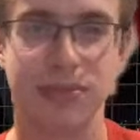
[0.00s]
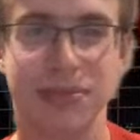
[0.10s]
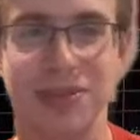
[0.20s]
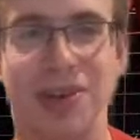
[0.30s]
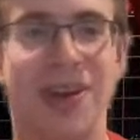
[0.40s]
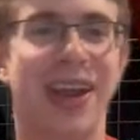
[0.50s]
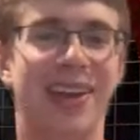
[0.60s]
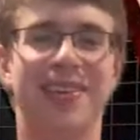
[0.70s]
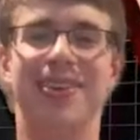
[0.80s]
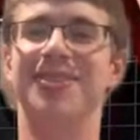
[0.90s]
All right.
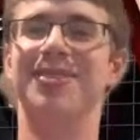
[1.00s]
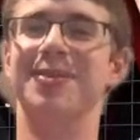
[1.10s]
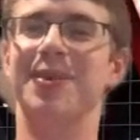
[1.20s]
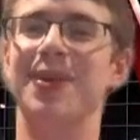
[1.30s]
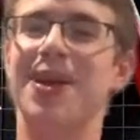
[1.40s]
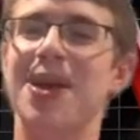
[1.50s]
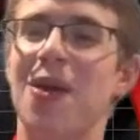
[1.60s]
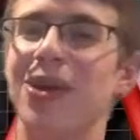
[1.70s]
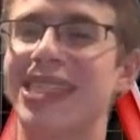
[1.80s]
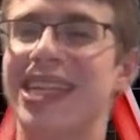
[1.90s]
Well,
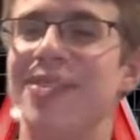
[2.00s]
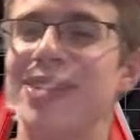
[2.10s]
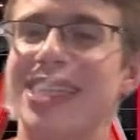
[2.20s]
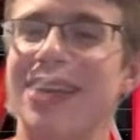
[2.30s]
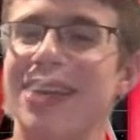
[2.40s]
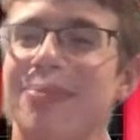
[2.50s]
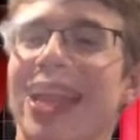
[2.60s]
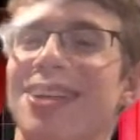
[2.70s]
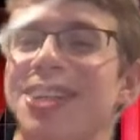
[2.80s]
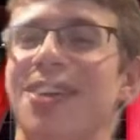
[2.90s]
we'll see. We'll see. By
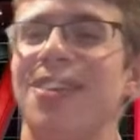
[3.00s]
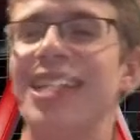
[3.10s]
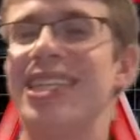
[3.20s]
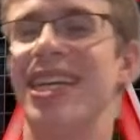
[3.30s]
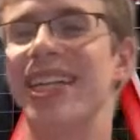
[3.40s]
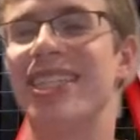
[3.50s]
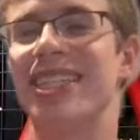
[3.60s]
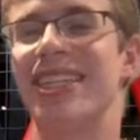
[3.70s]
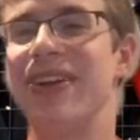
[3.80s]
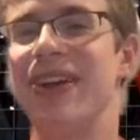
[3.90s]
another show, let's see if you
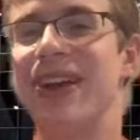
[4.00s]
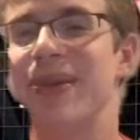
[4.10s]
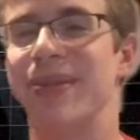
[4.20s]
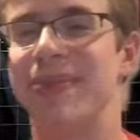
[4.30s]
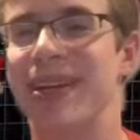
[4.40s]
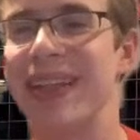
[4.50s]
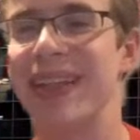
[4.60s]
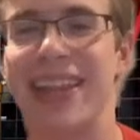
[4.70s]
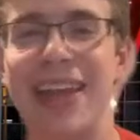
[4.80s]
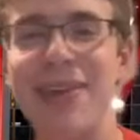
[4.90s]
can come up with a player
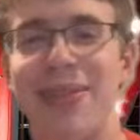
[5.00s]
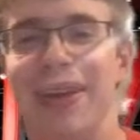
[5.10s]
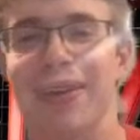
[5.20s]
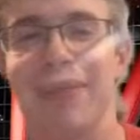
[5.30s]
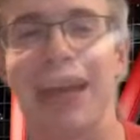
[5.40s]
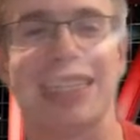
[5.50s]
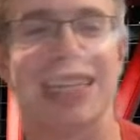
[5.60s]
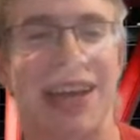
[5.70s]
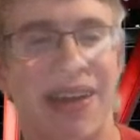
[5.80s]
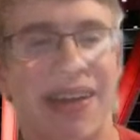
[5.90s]
that you think matches
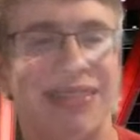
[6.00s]
that graph.